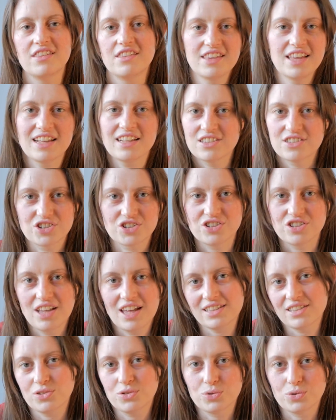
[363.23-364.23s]
That's good,
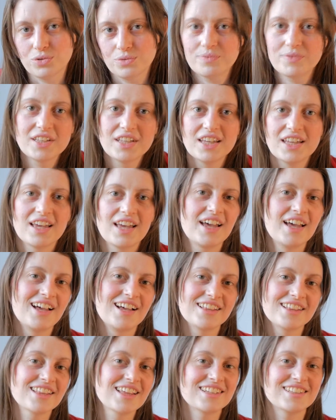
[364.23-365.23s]
that's cool.
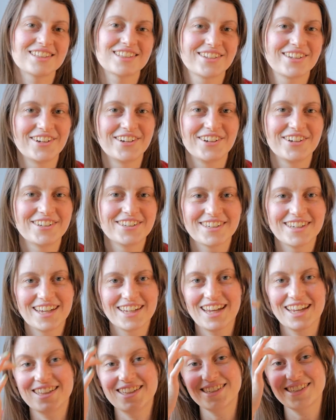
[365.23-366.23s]
That's good.
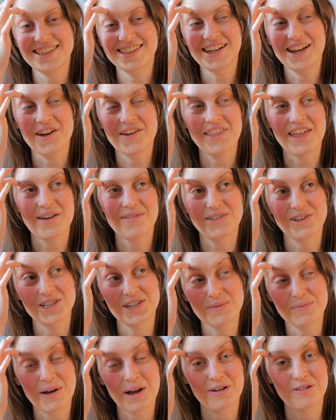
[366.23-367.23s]
And I didn't know that
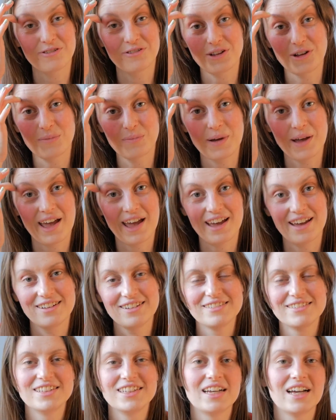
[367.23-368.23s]
much about Flaubert
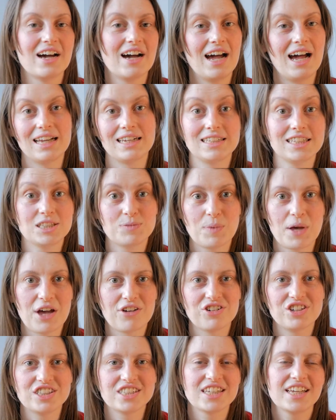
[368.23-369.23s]
and his
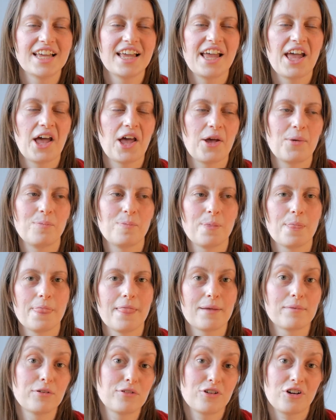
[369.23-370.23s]
Parrot
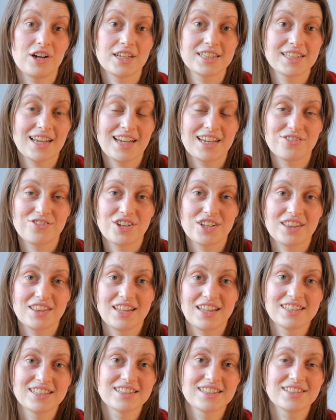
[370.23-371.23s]
before I started reading
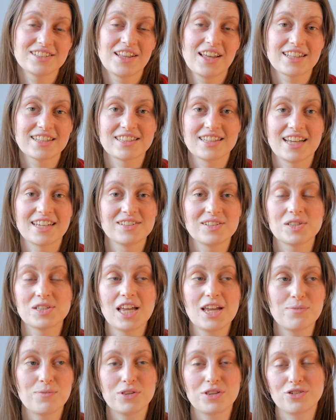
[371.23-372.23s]
this, so that's nice. The
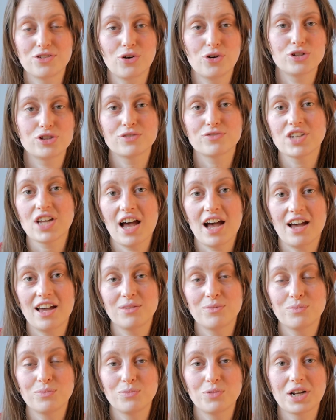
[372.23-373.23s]
same with The Noise of
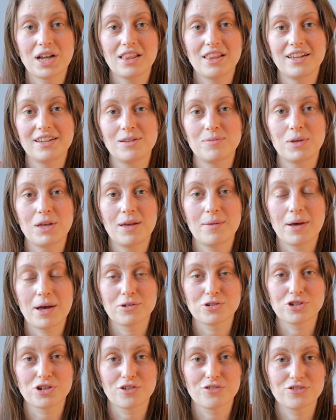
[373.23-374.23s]
Time, when I learned a bit
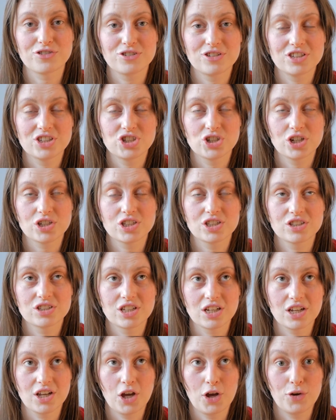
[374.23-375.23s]
about
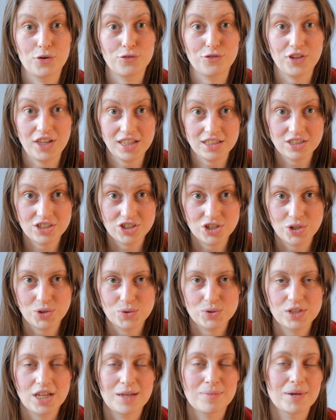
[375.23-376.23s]
Shostakovich,
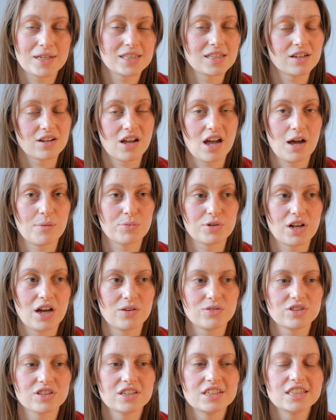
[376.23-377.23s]
whose name I still
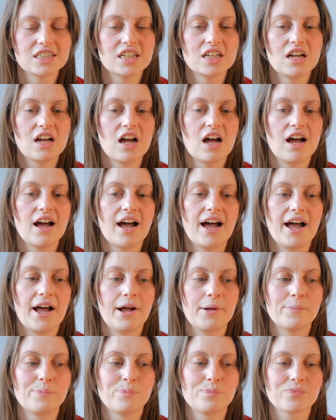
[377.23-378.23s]
can't
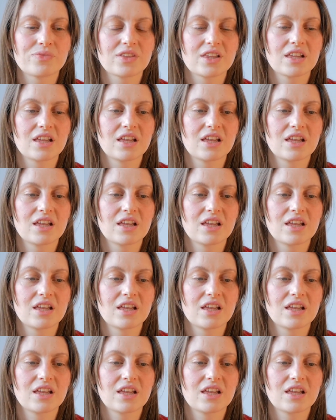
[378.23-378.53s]
pronounce.